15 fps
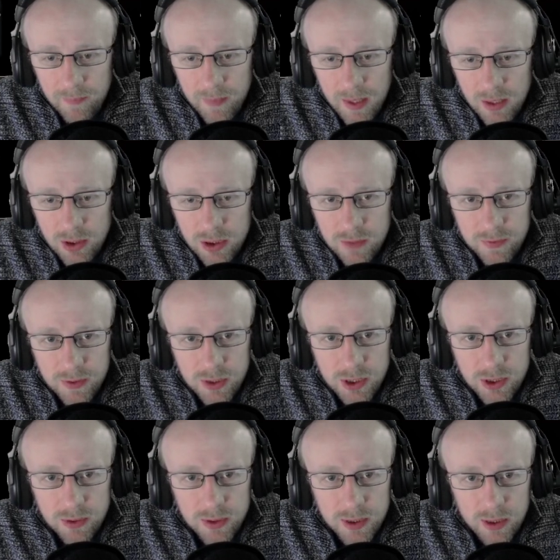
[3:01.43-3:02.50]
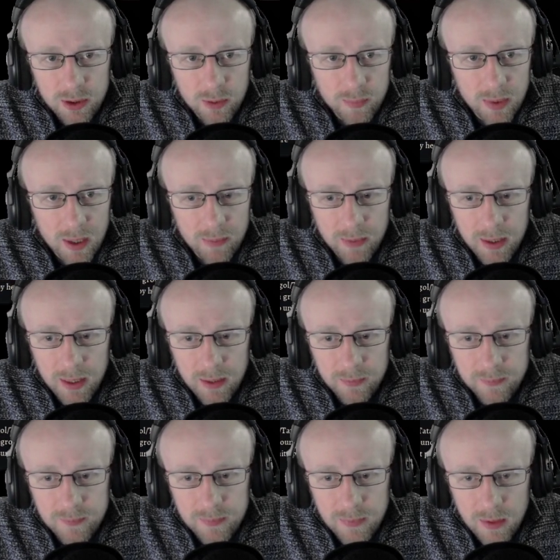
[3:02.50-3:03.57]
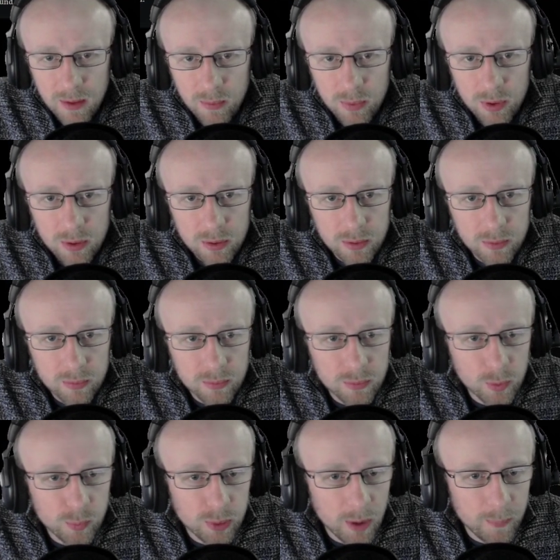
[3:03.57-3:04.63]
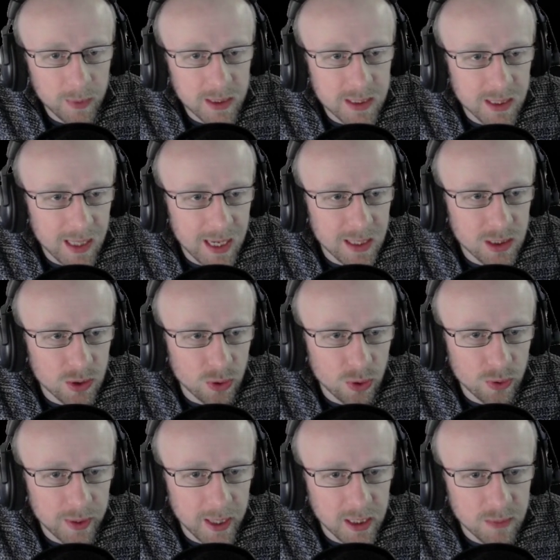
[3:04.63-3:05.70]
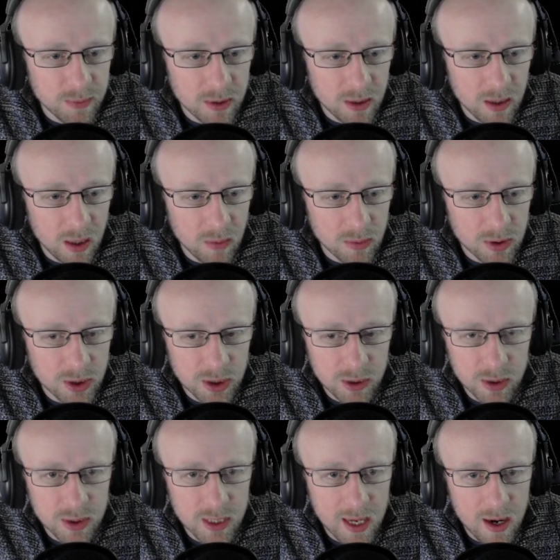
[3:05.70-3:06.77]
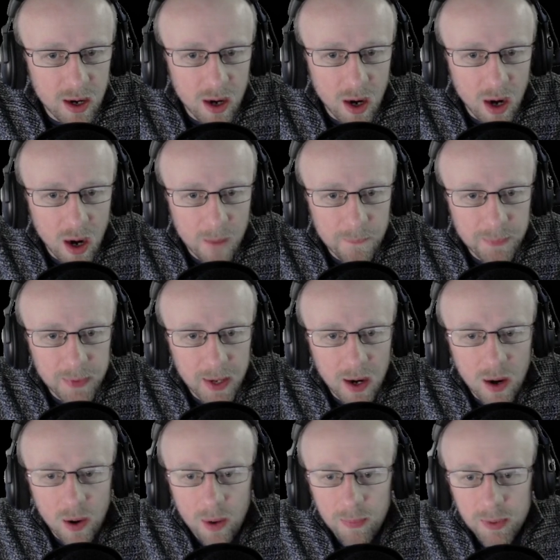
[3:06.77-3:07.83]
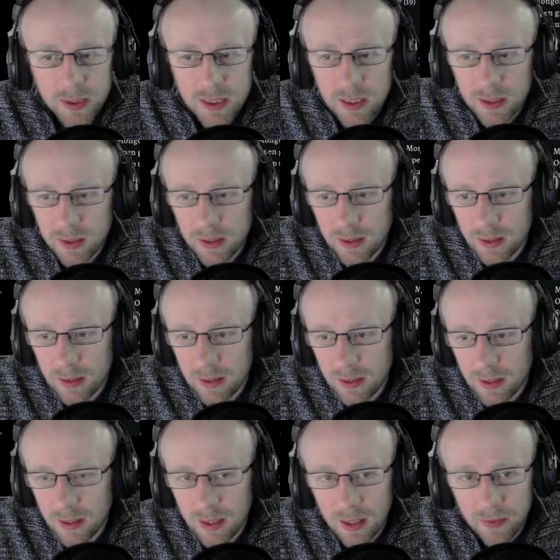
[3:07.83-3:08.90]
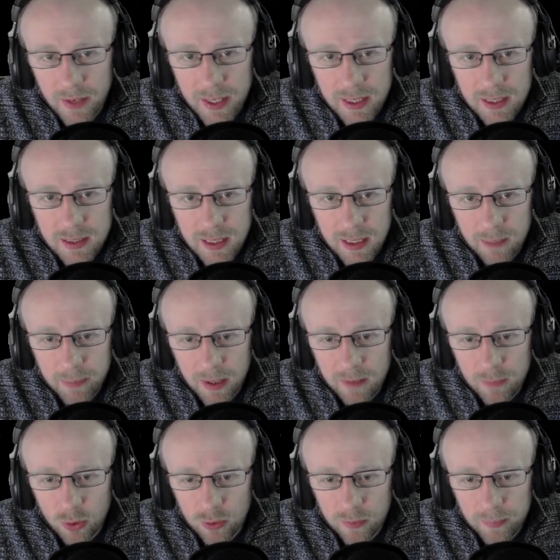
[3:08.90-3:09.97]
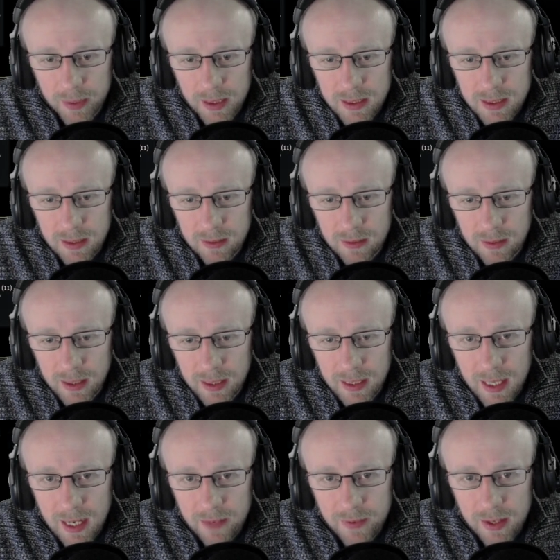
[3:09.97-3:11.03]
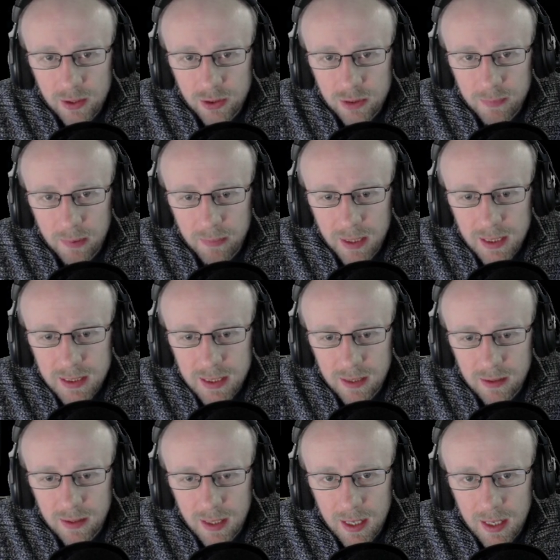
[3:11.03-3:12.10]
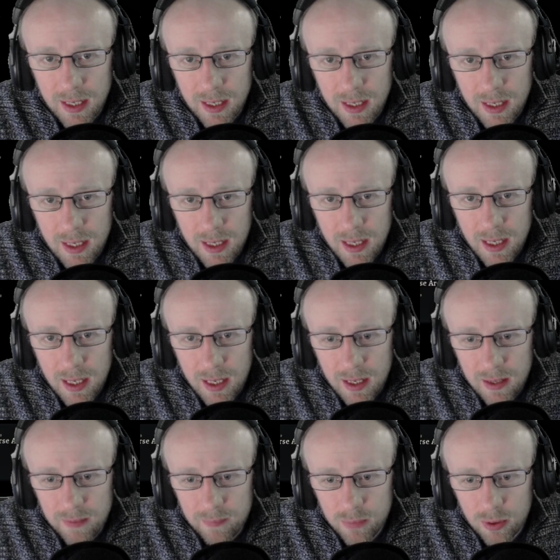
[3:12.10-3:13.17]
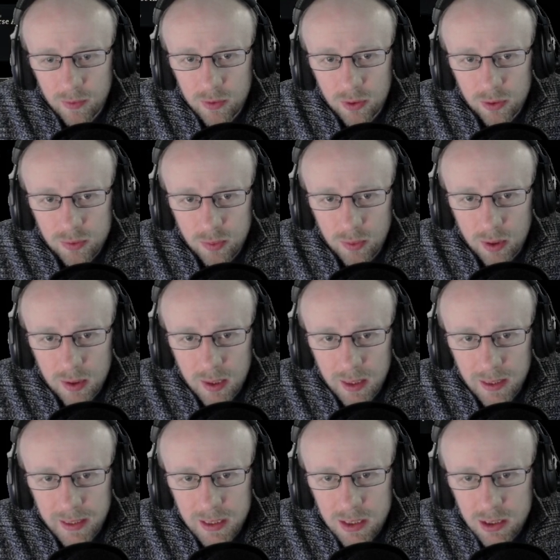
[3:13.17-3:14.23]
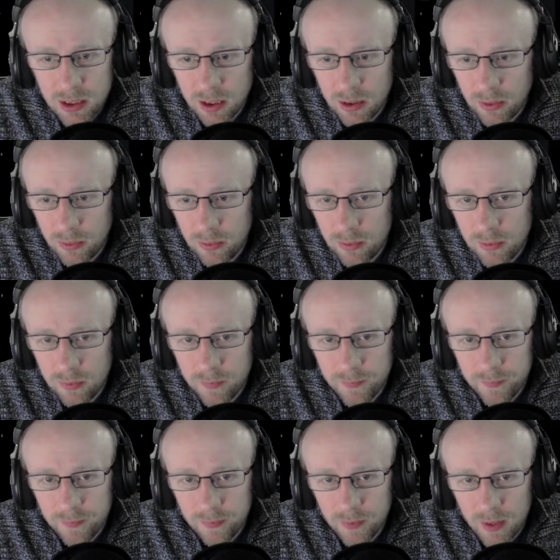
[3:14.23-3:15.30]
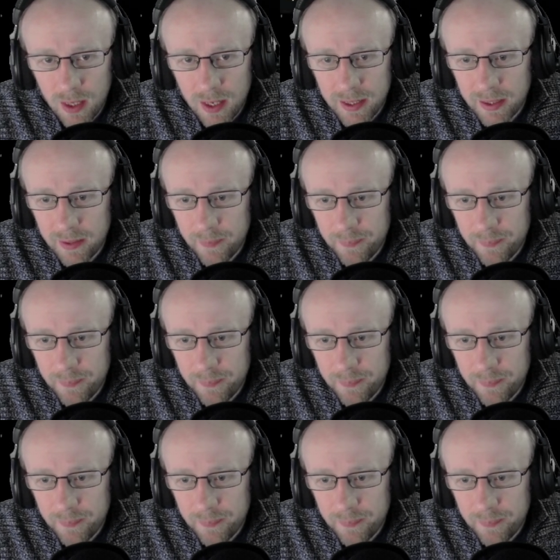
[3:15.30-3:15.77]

and just for the shooting up. I mean, we'll probably select all the expert armoured, just because they're armoured and they can take a bit more of beating than they can. They're good to be mixed in there. But of course we want at least 2, like,